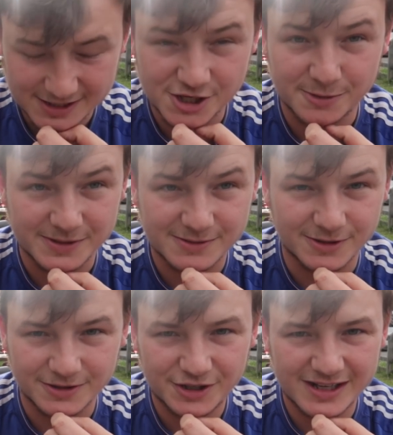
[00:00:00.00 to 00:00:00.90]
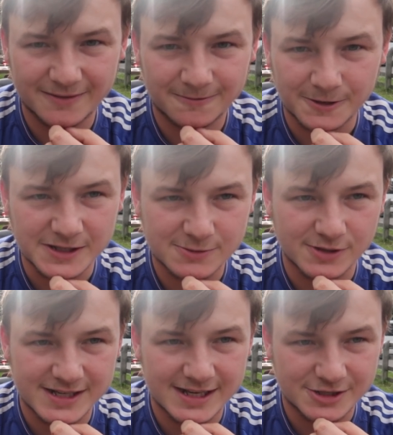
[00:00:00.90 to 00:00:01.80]
Yeah, Germany squad. You can have three
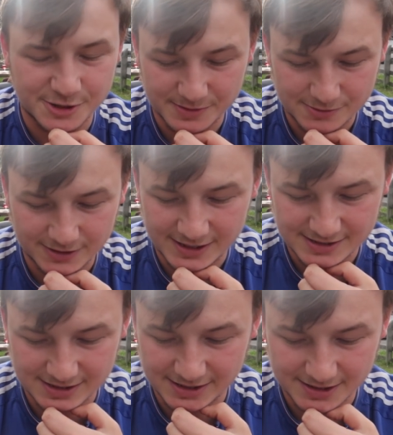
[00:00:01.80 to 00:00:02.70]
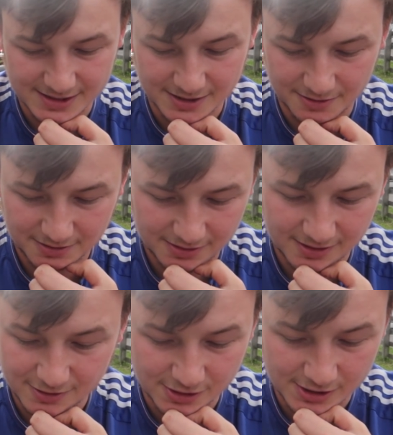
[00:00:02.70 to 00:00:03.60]
squads out of a Germany squad easily. So
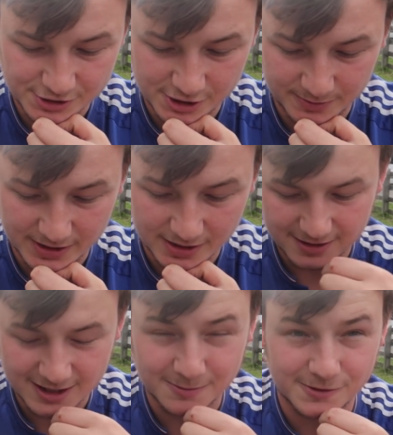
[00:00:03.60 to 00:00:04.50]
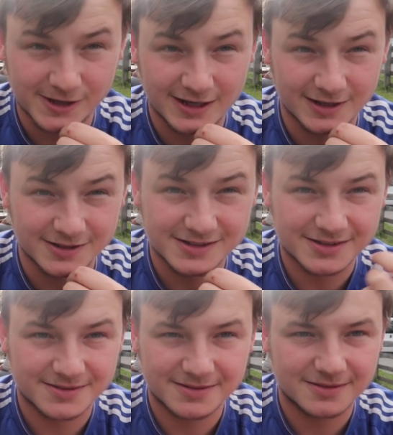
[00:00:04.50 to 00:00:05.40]
I've got to go Germany. Colombia, England.
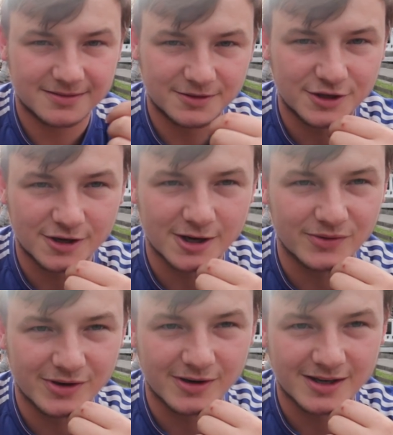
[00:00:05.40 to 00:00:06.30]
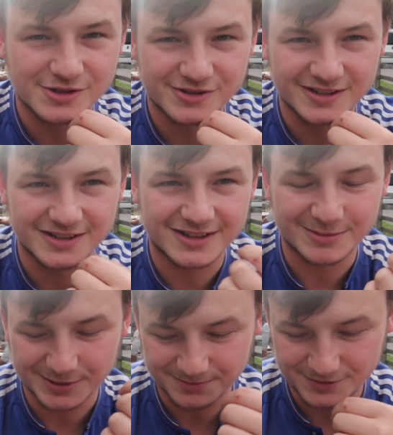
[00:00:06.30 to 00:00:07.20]
You've got to go to your own country, haven't you?
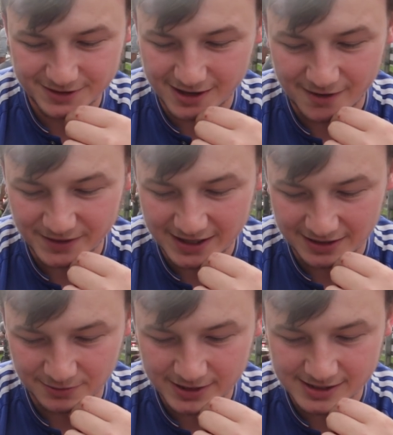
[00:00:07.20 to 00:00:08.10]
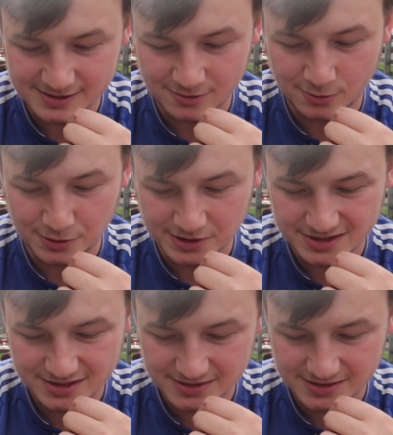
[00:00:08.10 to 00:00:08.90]
Come on. I think England will get to quarters.